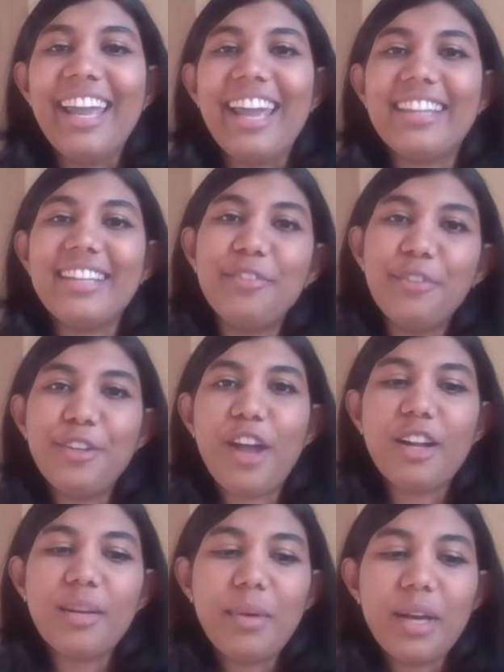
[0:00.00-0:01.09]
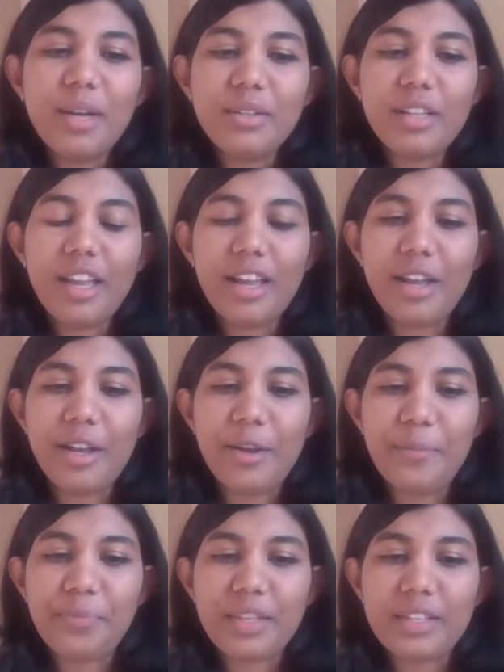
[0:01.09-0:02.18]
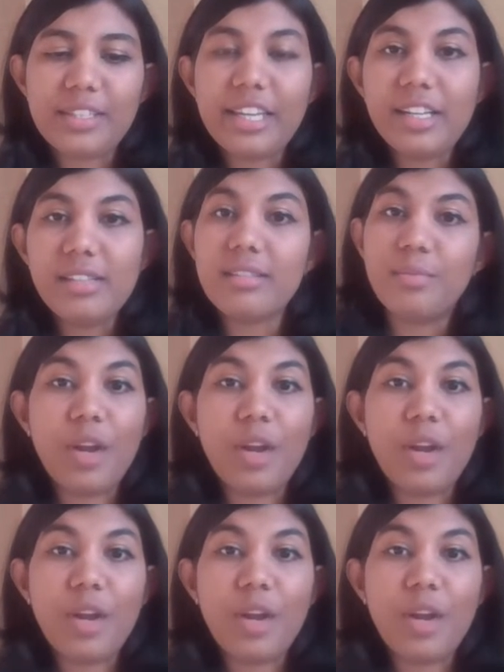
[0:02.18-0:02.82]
And then if you talk about skills,